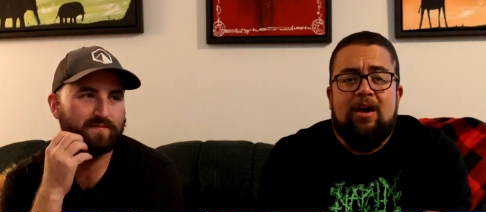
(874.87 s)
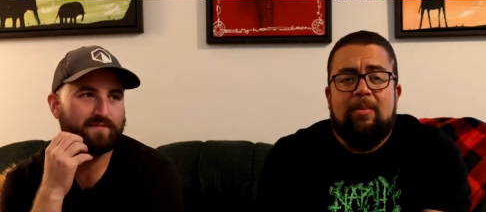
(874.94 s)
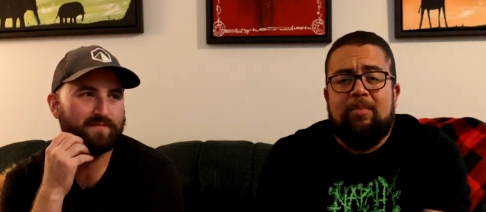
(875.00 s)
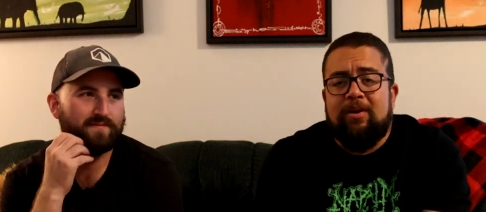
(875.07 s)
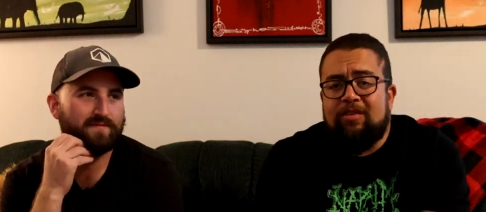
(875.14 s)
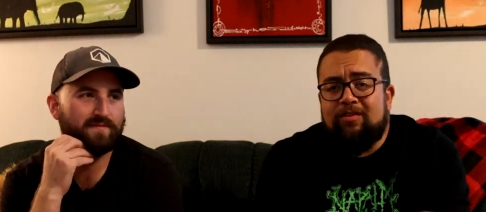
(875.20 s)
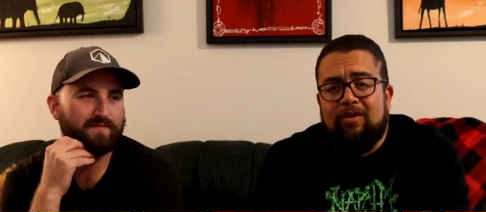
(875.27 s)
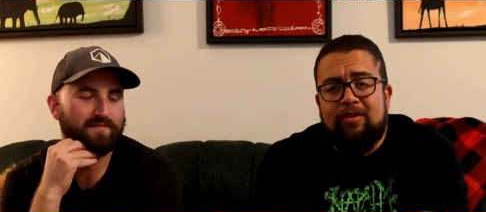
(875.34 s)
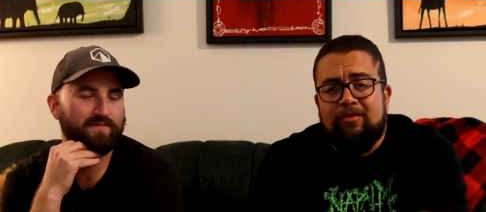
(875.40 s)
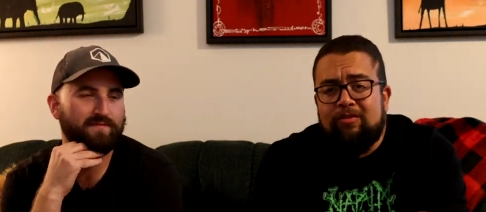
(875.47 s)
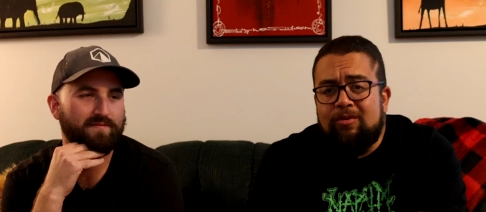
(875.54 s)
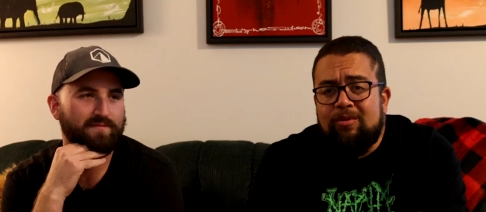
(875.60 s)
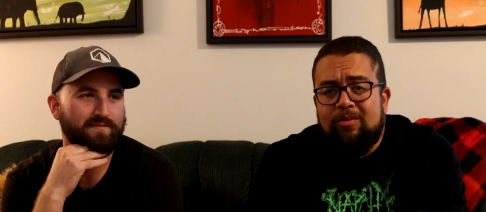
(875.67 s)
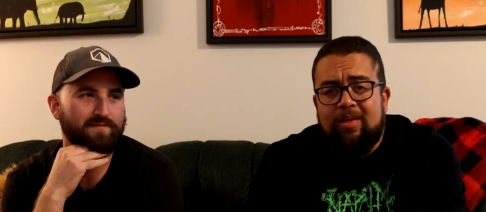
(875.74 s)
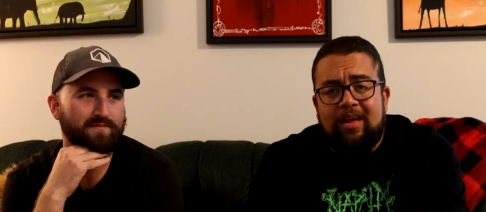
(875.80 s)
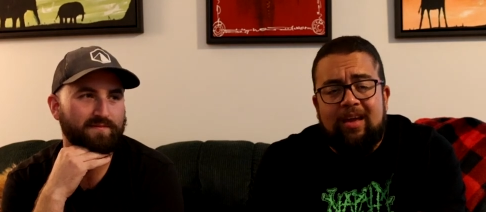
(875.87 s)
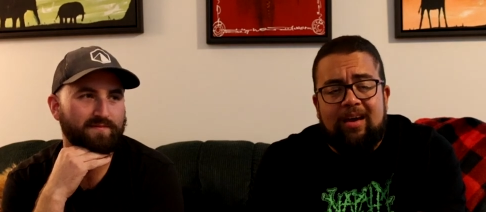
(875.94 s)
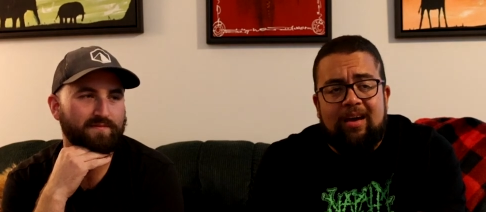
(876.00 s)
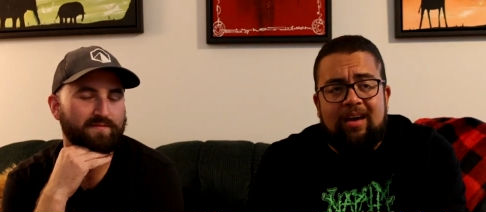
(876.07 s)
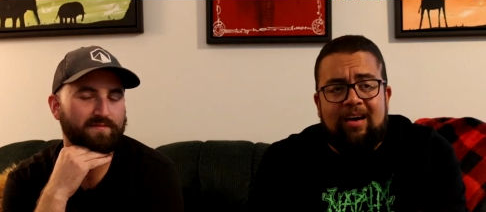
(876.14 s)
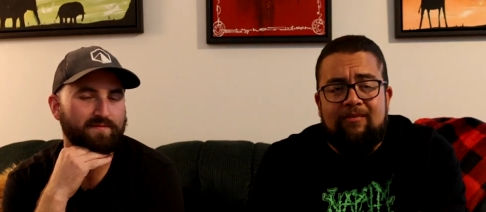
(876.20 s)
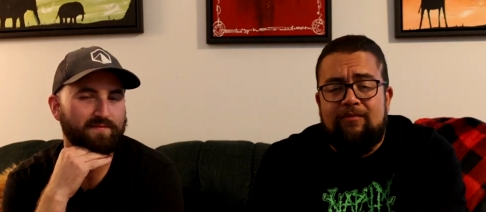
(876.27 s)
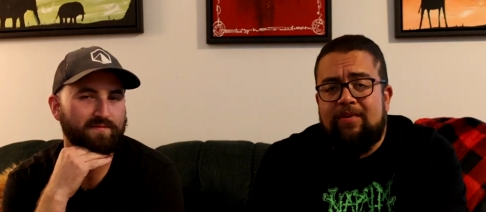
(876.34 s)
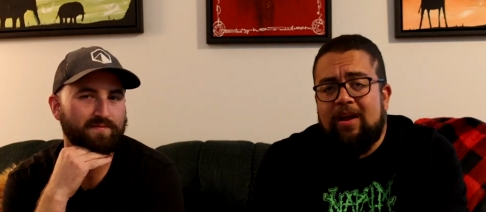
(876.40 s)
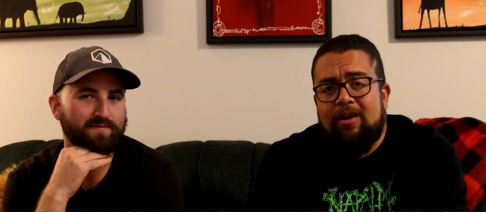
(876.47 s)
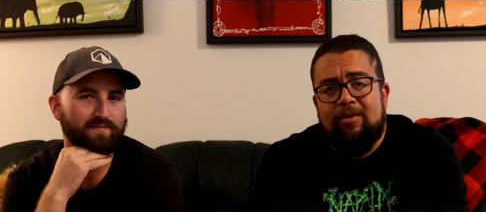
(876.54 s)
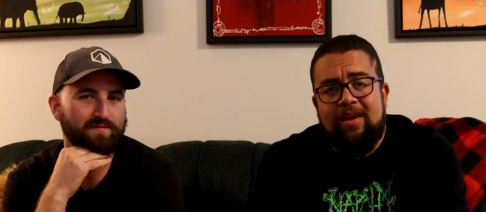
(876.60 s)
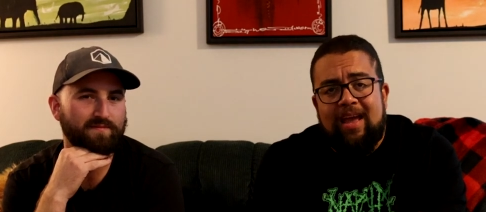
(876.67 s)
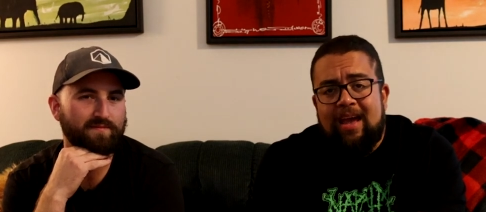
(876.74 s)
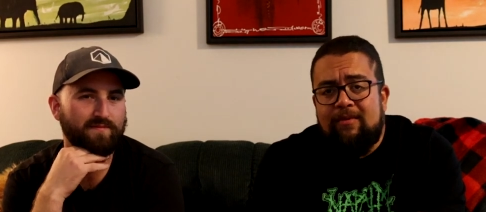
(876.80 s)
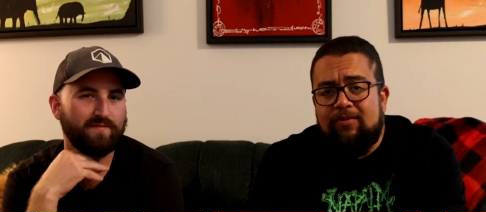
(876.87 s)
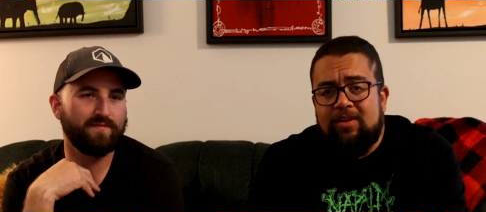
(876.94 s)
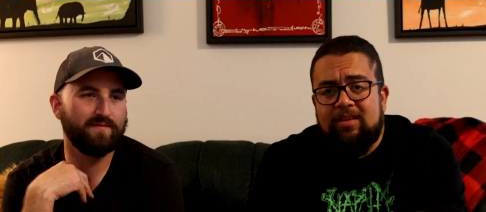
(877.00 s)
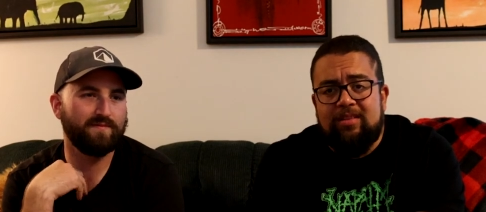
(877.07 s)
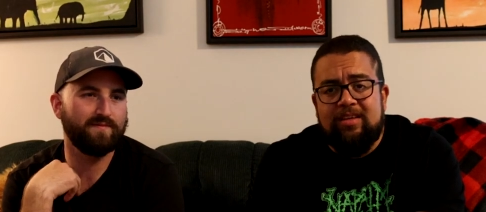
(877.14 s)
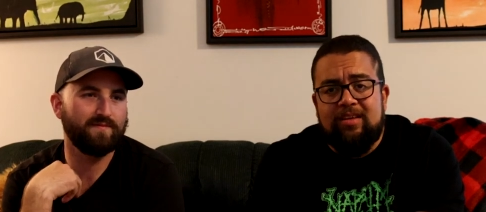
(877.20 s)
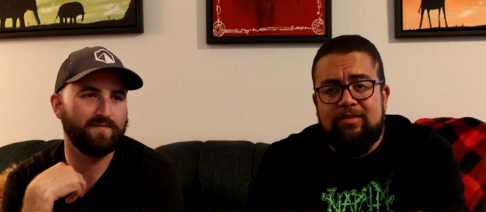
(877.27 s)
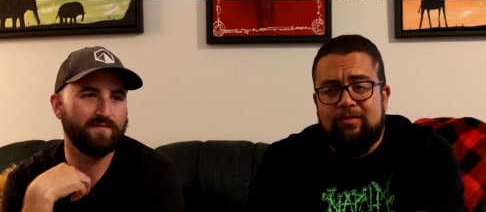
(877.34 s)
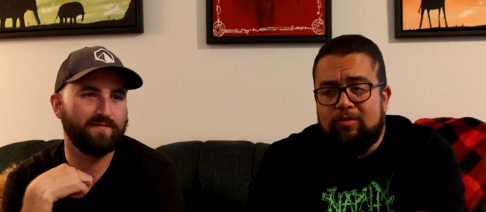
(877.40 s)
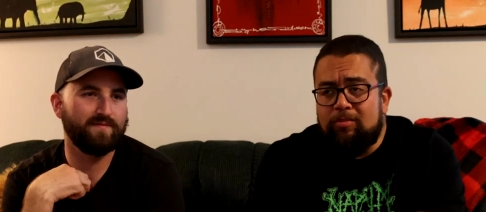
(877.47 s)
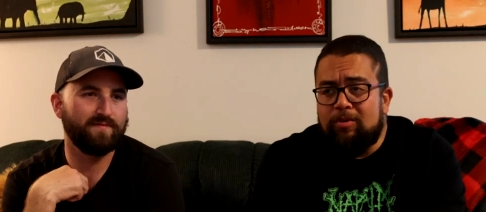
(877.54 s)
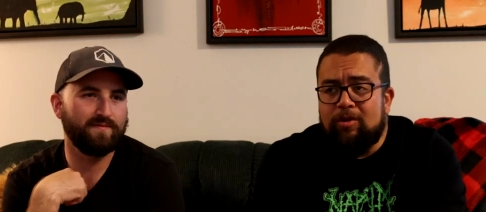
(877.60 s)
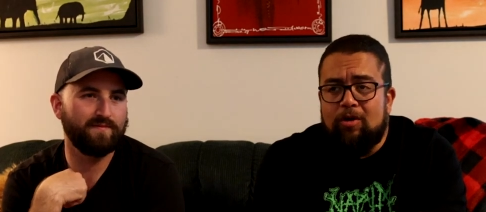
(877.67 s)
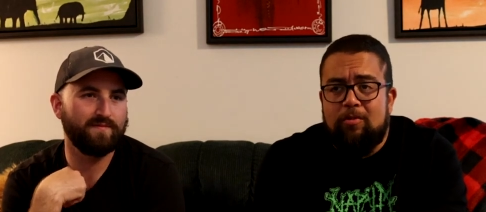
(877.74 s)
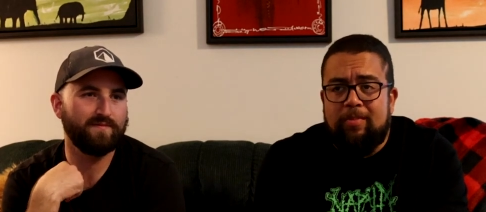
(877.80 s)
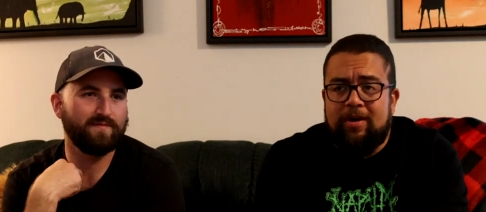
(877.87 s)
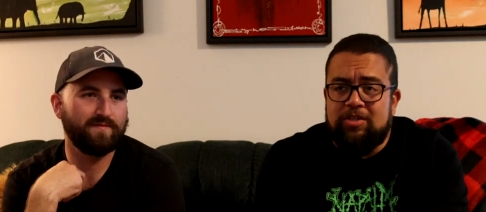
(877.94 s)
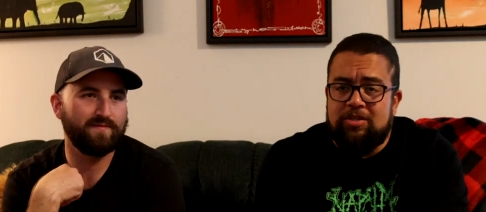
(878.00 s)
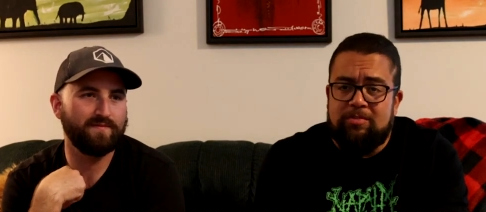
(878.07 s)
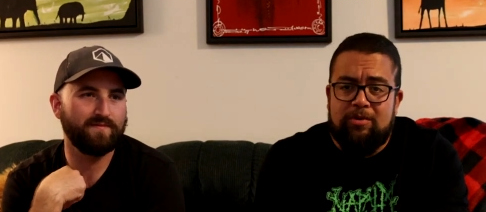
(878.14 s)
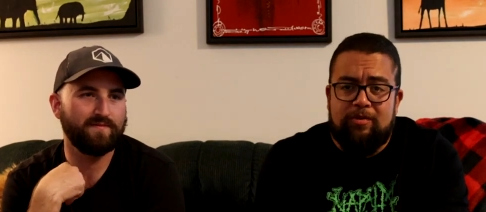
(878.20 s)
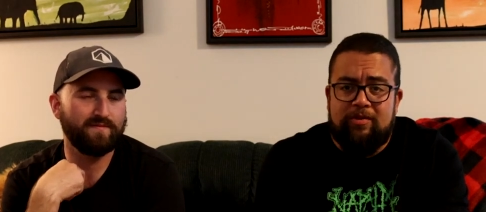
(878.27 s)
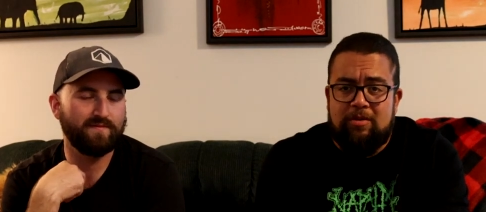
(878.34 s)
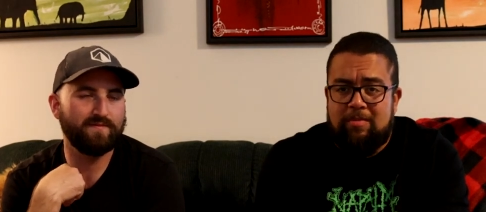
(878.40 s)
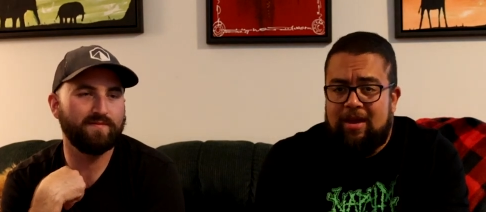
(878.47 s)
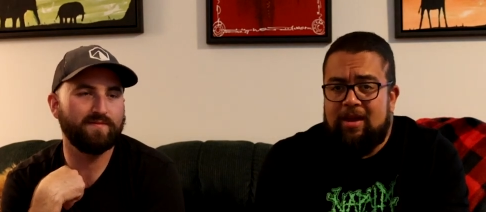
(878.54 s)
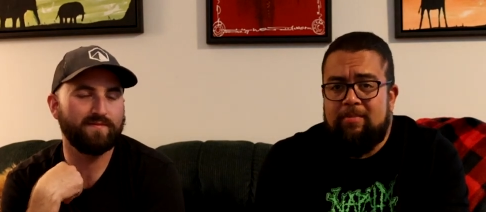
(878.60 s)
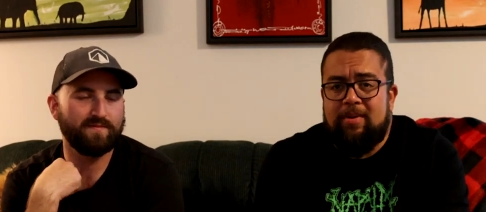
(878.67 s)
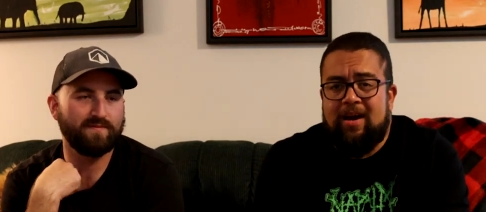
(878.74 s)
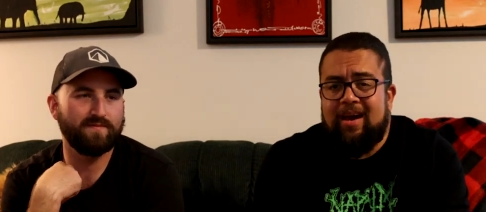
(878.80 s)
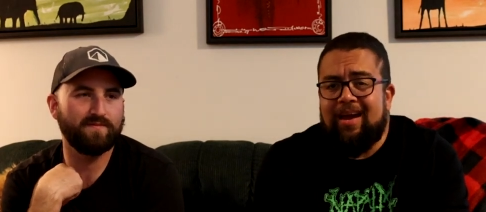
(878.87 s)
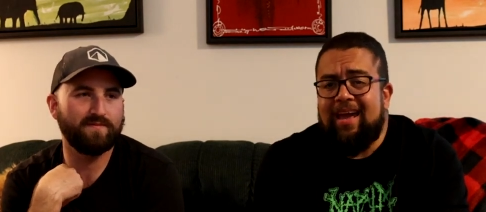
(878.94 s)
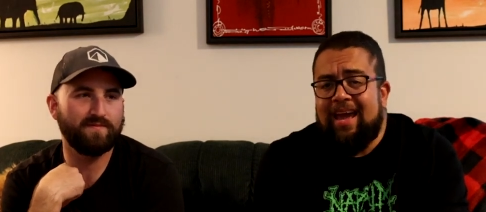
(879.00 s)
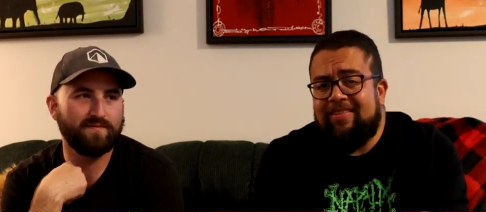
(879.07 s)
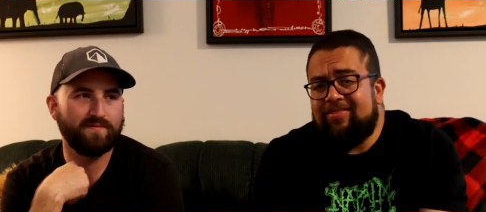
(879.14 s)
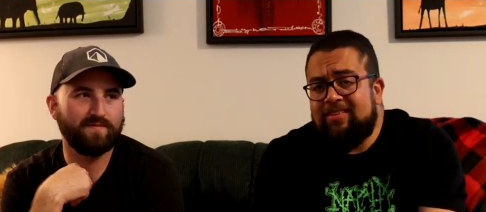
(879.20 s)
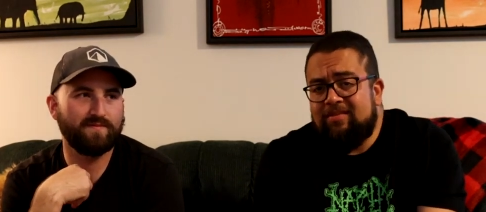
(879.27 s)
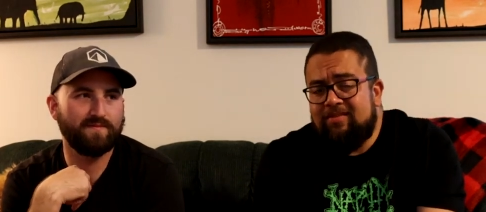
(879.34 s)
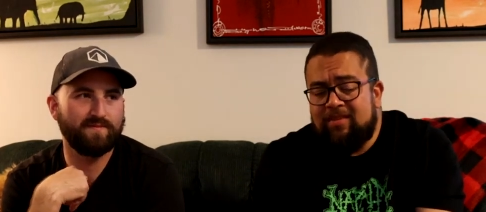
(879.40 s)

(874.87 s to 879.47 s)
Speaker 1: but it's also like a very evidently super low budget movie made by at the